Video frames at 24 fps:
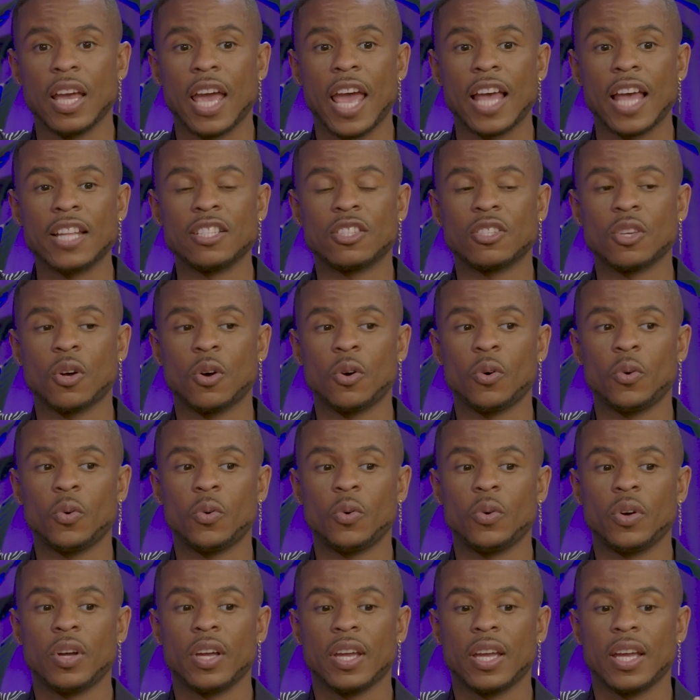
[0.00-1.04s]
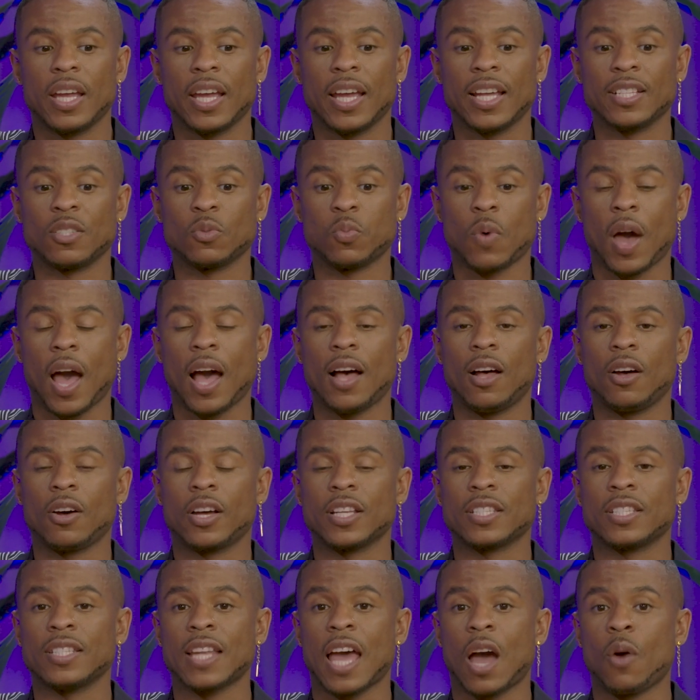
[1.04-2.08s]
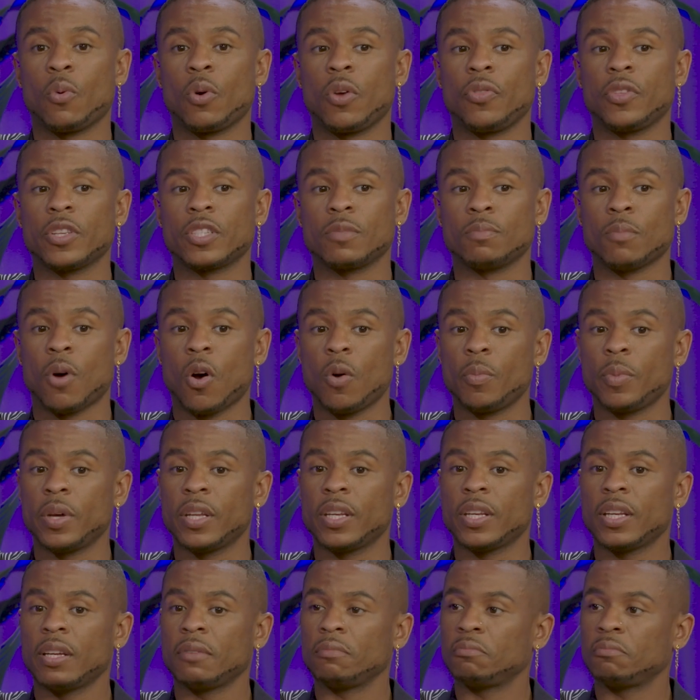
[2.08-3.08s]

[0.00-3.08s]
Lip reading: And so it's wild because now we're in this moment.